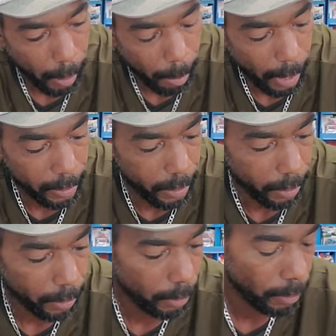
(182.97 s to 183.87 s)
uh,
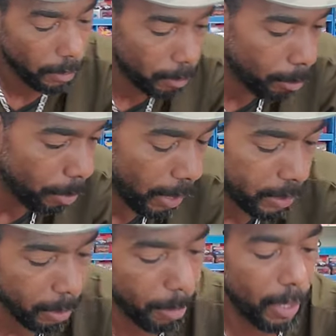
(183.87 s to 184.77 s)
plastic
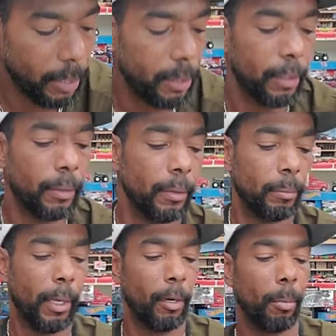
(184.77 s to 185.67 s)
plastic base and
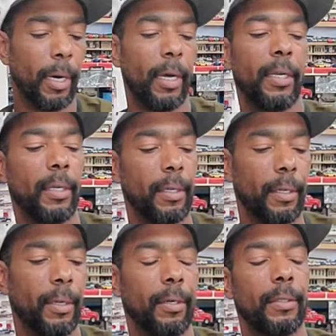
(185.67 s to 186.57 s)
metal body,
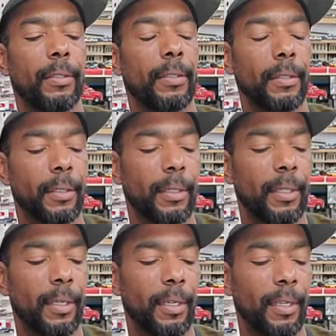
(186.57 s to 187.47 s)
you know.
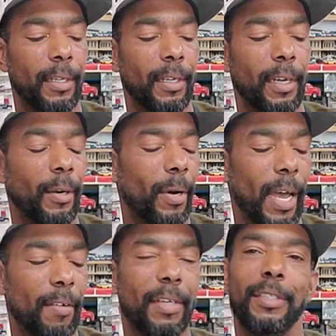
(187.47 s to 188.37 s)
I don't
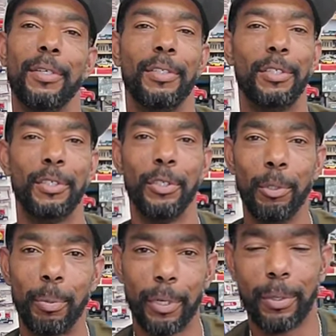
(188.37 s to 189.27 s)
have it, so it's
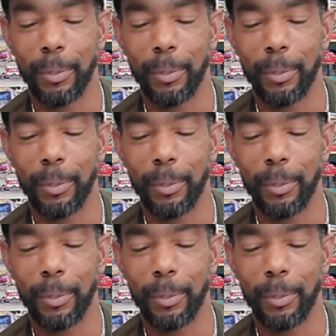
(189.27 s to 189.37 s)
super